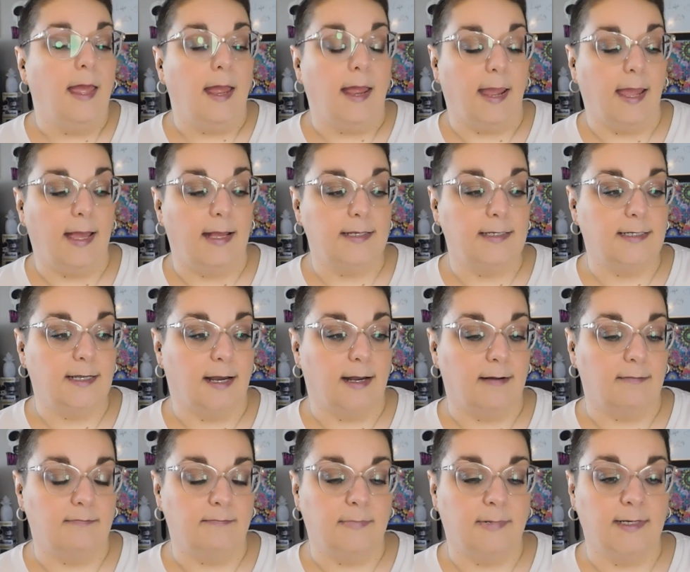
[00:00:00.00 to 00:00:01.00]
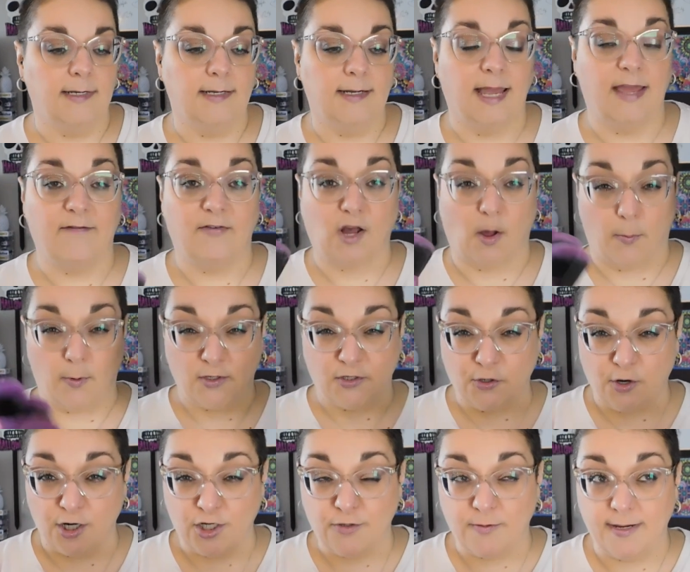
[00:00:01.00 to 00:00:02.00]
And I have a couple
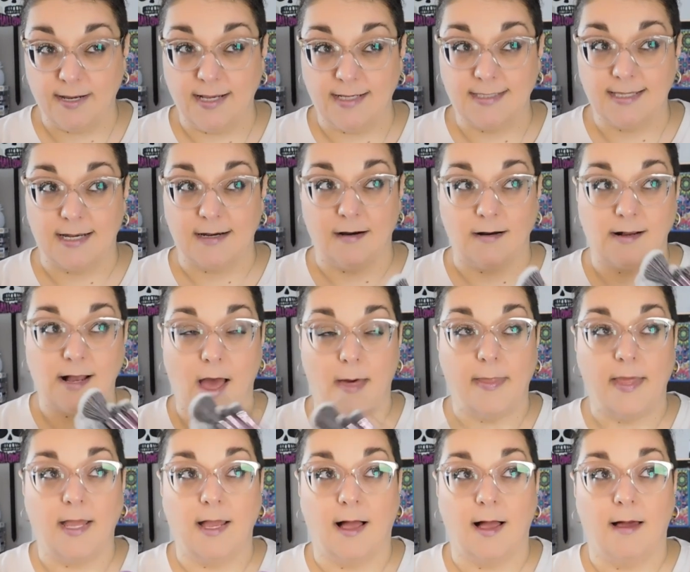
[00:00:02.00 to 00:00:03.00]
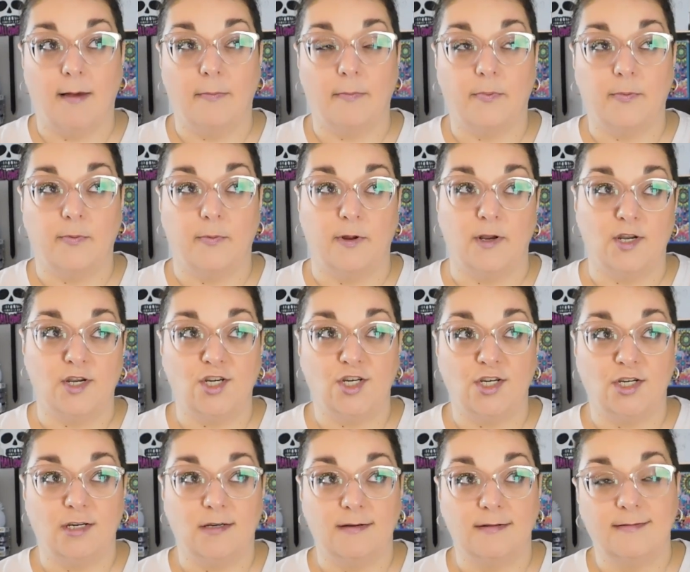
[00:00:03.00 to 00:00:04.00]
surgeries that are coming up,
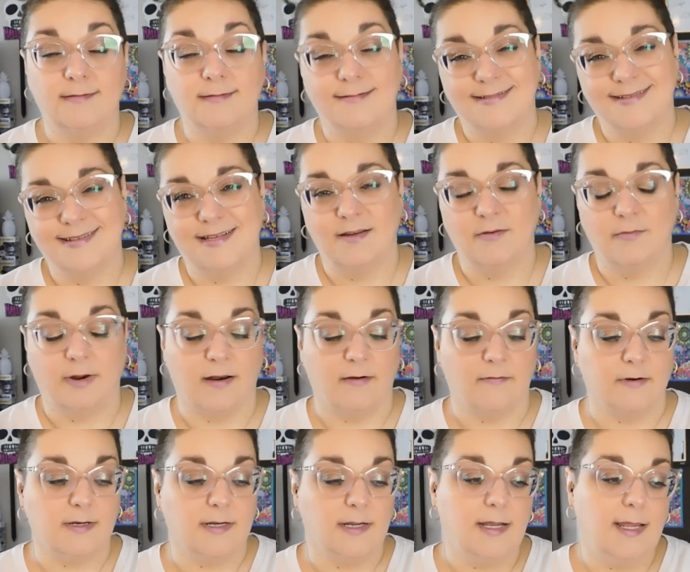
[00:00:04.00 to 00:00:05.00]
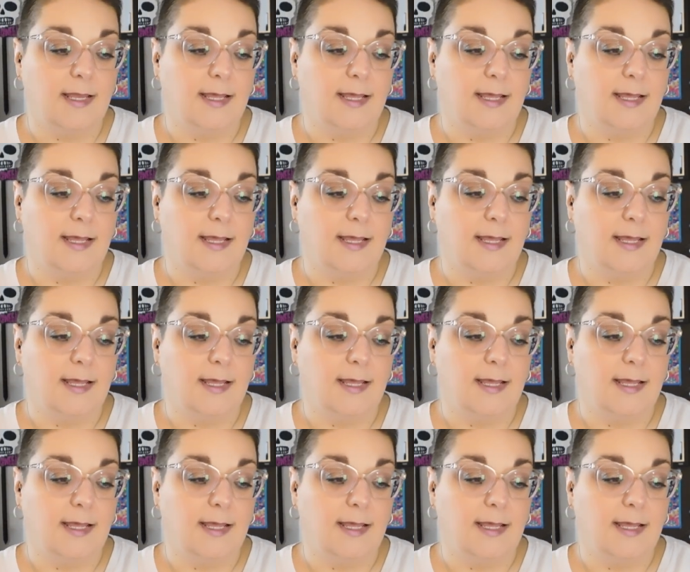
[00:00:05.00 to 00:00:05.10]
which, whatever.